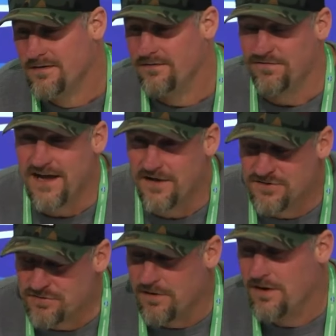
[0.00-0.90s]
your
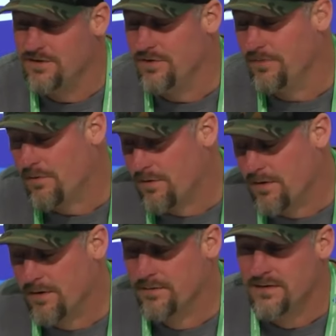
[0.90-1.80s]
fans are on you,
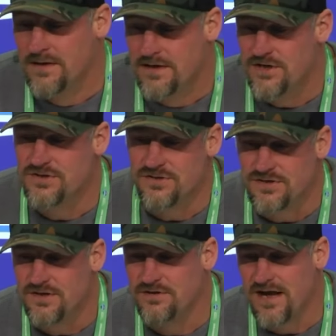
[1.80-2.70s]
or you just
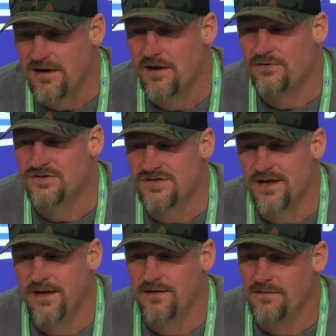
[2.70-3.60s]
you kind of
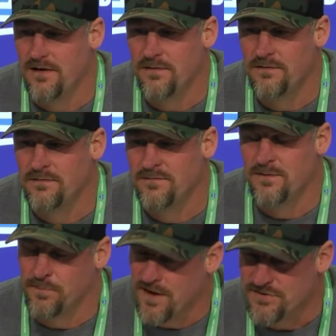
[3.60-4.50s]
understand uh, the
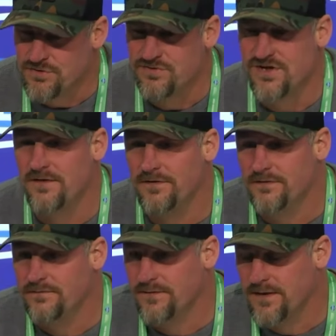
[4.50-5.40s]
pressures of
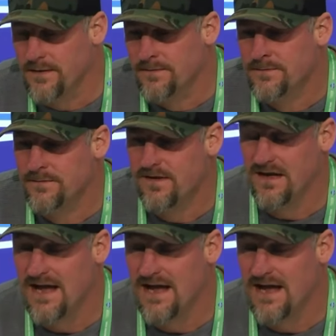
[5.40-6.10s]
it. The the